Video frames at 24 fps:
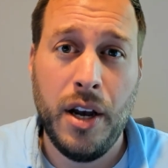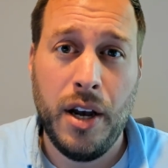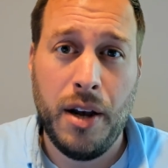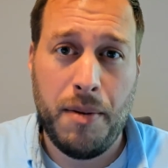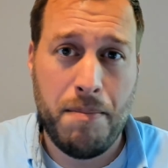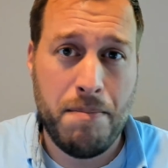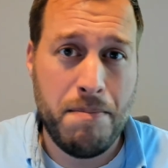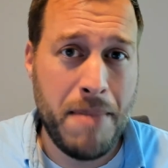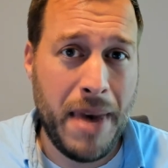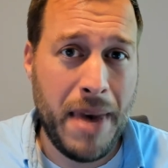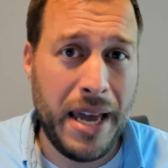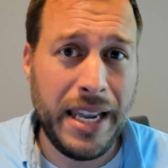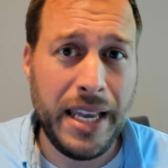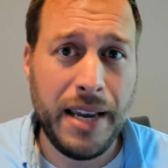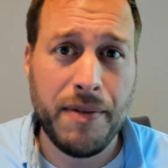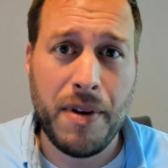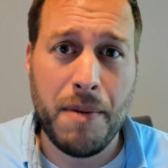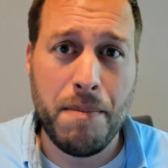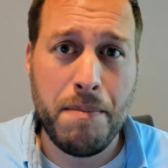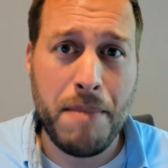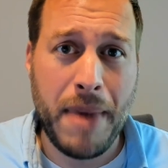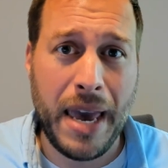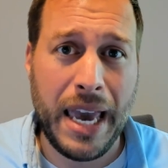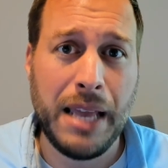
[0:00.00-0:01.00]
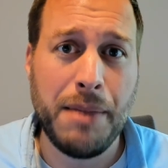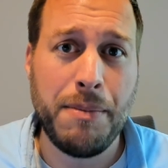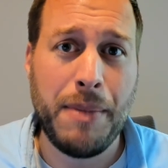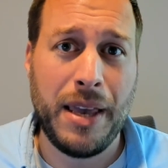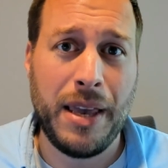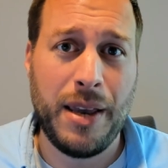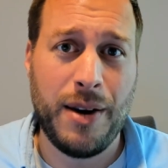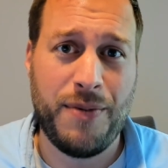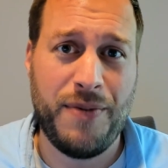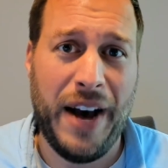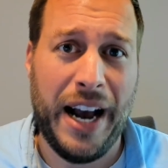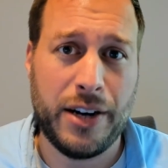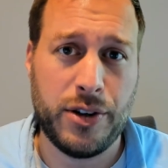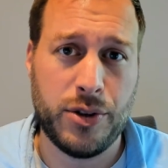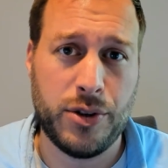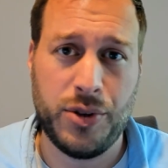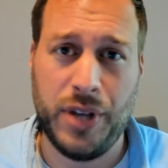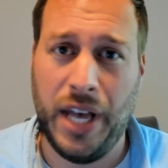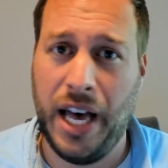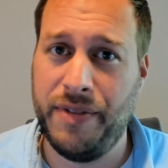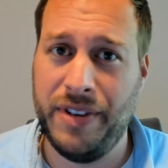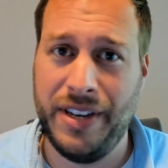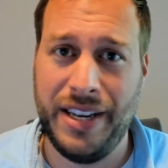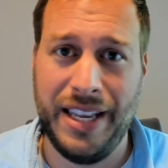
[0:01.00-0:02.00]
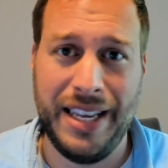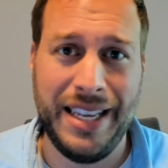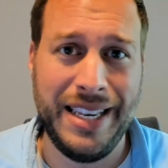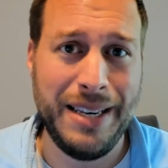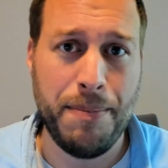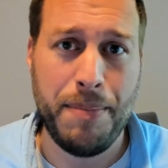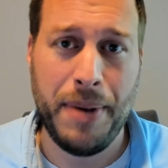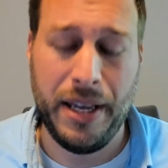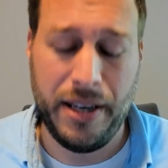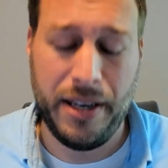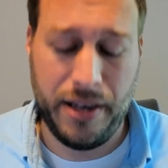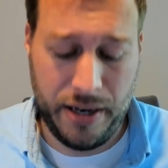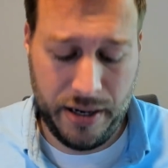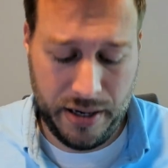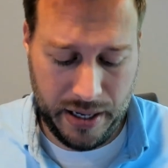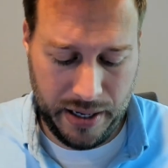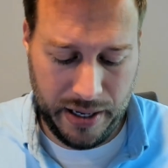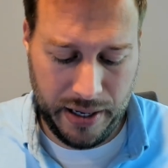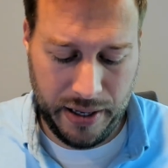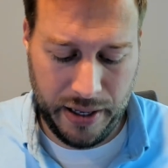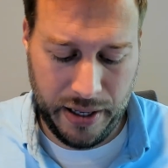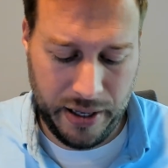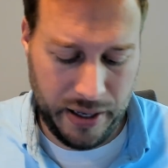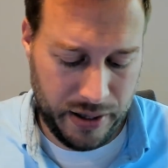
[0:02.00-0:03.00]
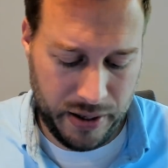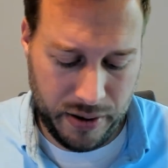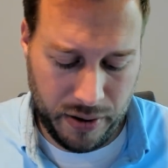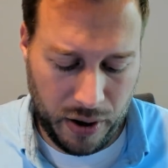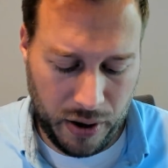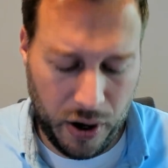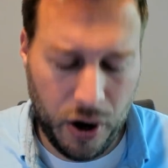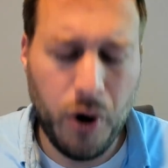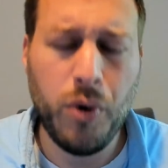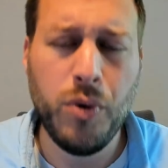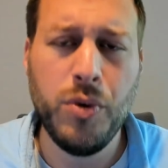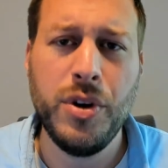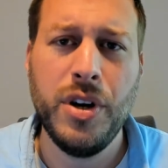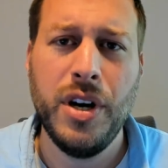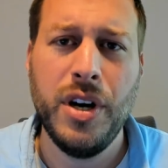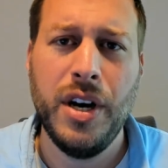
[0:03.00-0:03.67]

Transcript: Many of the main manufacturers have an independent, their own